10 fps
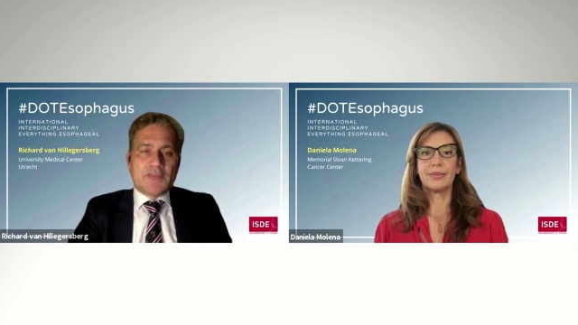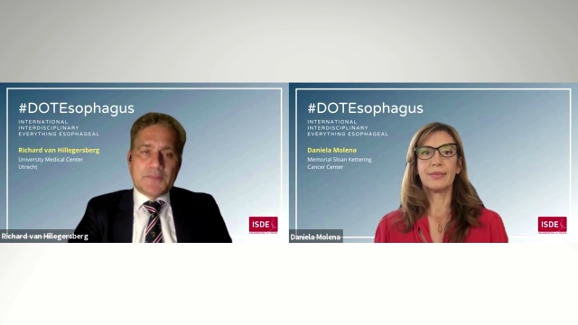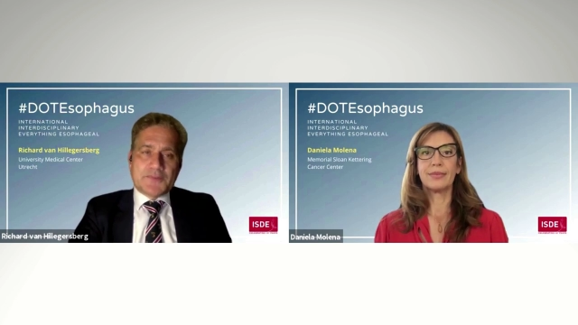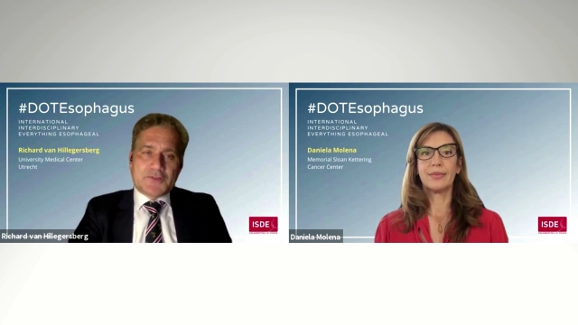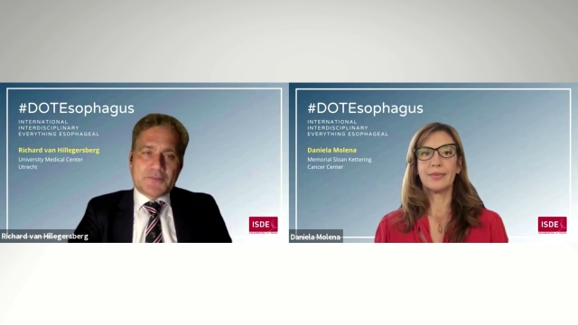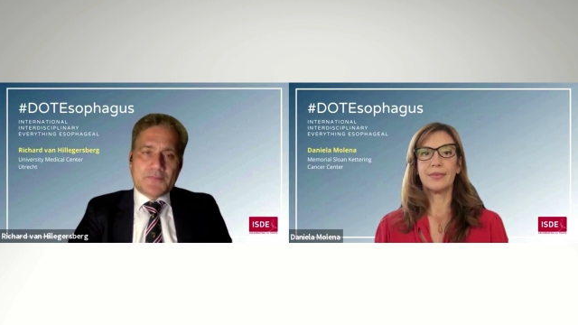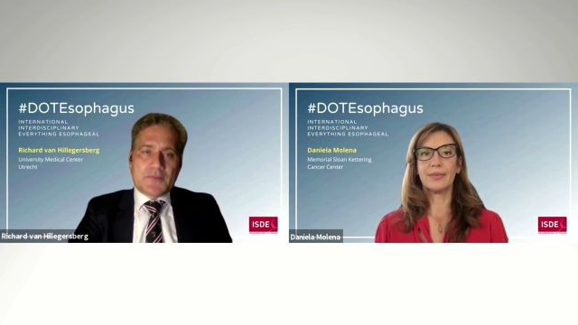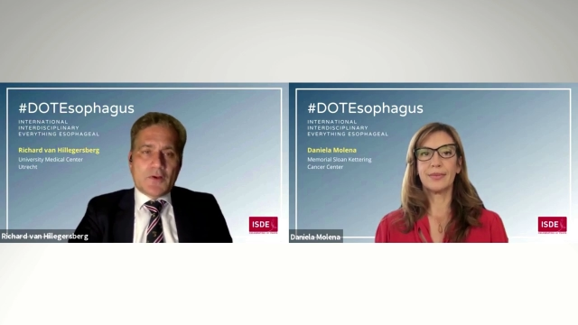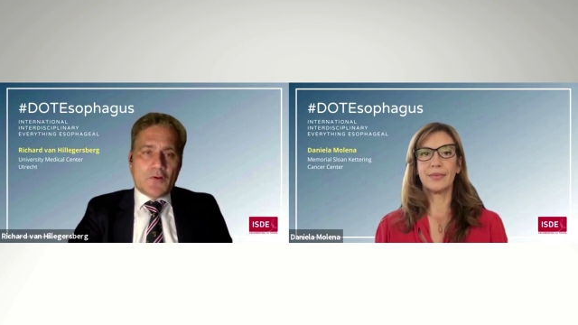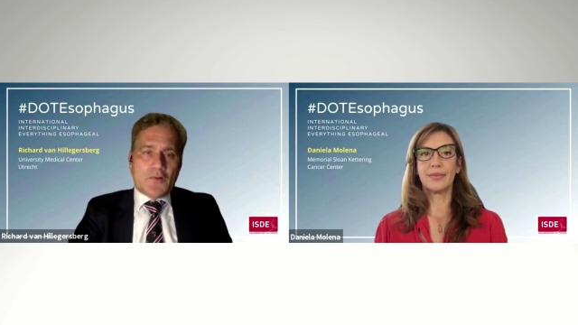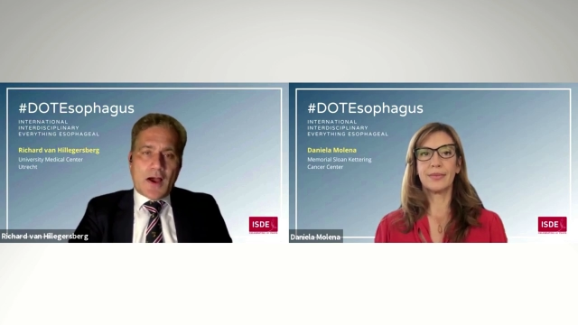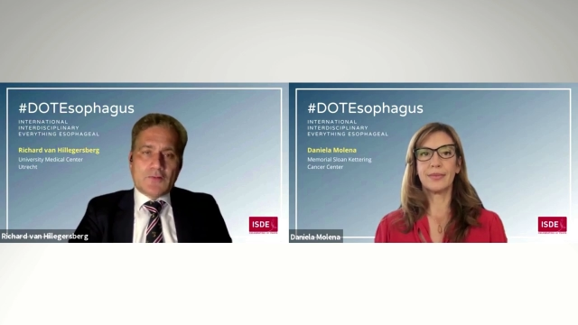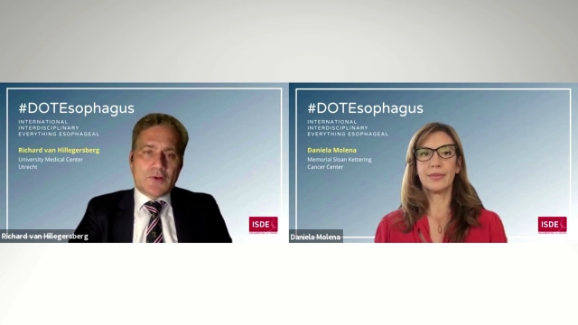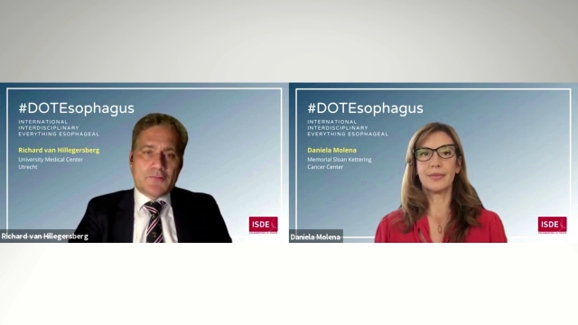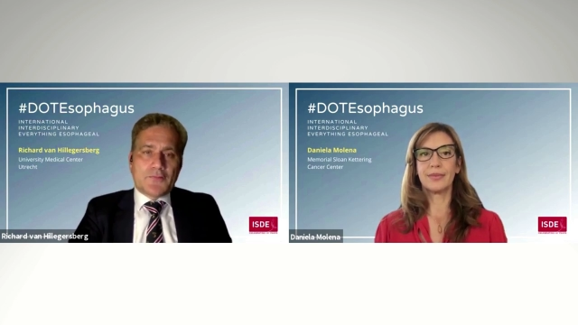Speaker 1: Tips of
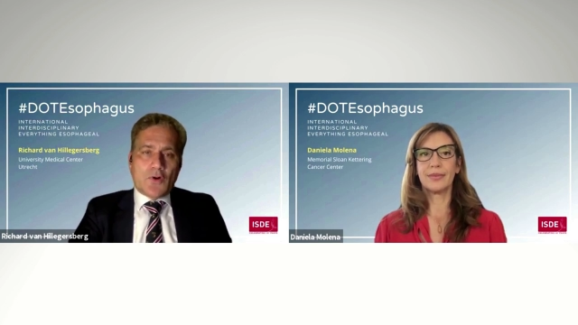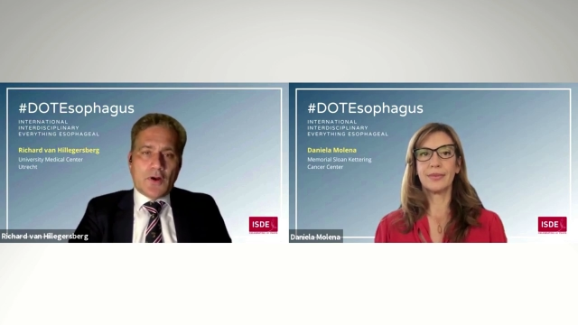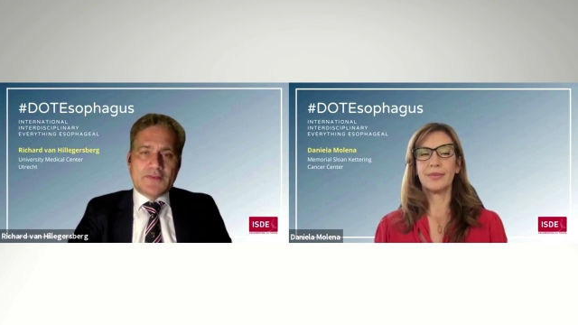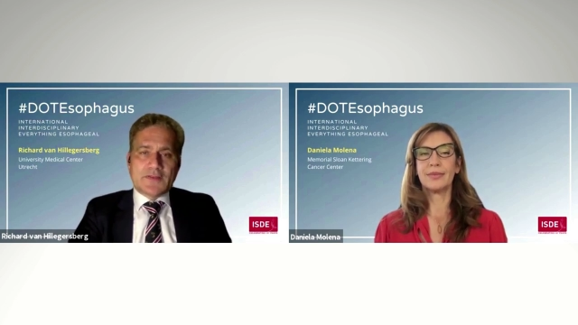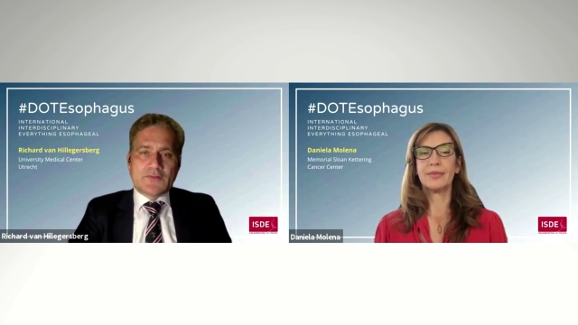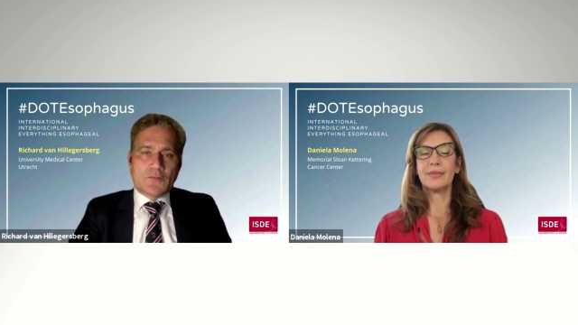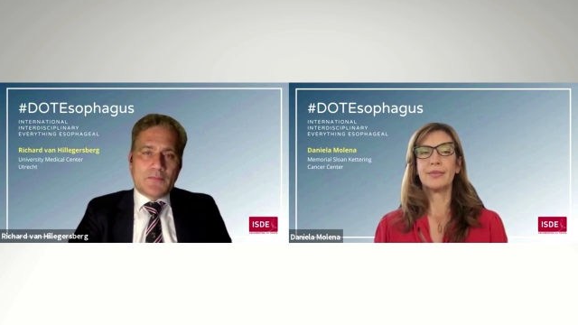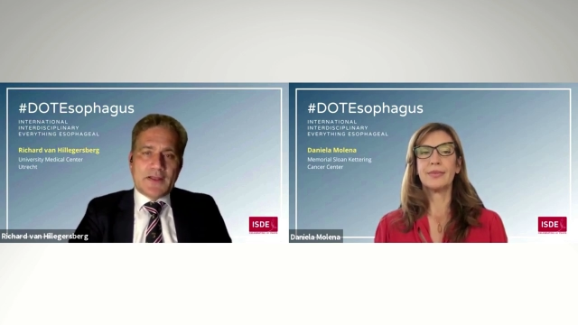how to avoid and to